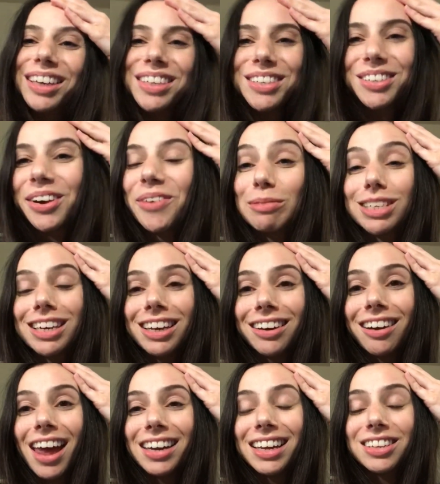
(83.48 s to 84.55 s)
So I'm sitting
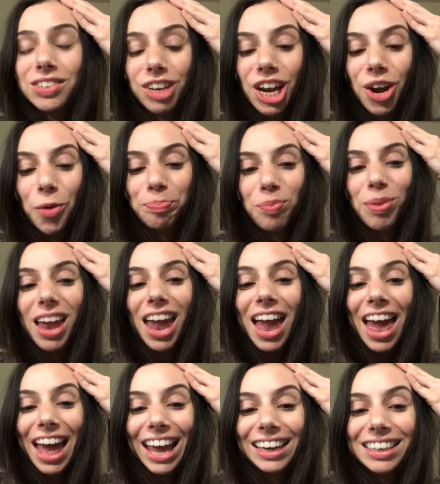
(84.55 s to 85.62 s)
here editing this video
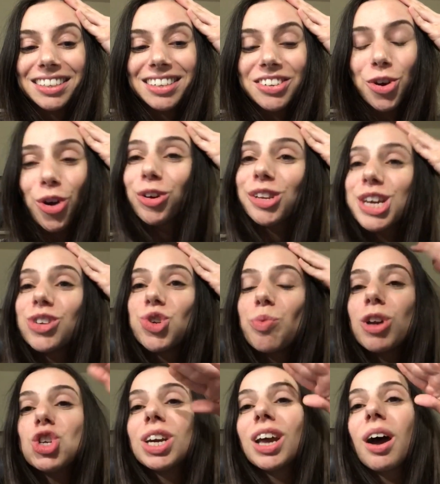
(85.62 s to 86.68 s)
and currently just
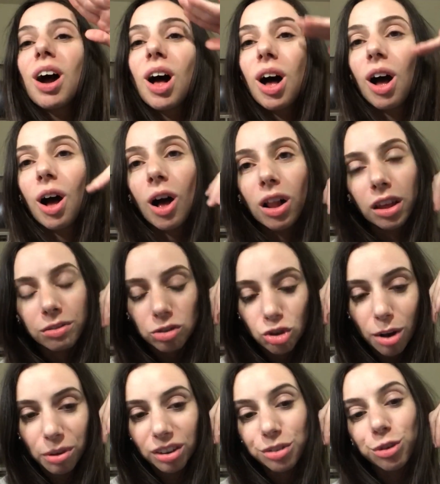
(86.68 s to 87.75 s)
watching all of the
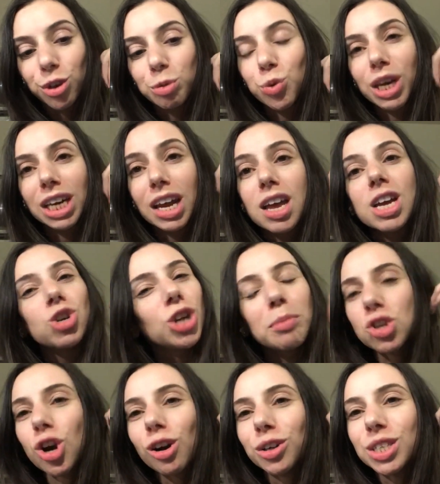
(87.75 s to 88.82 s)
drama unfold between
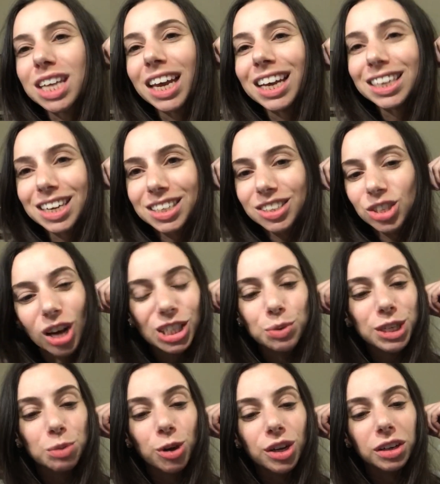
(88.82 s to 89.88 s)
James Charles and TATI
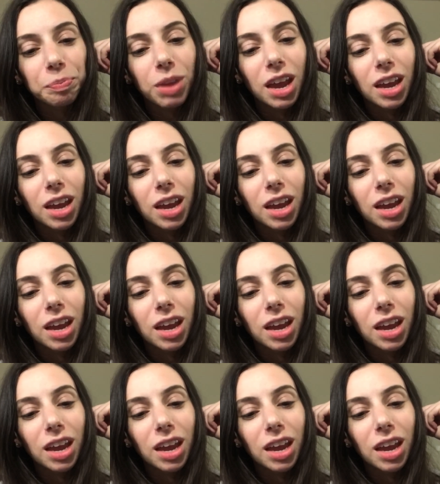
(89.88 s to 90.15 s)
Westbrook.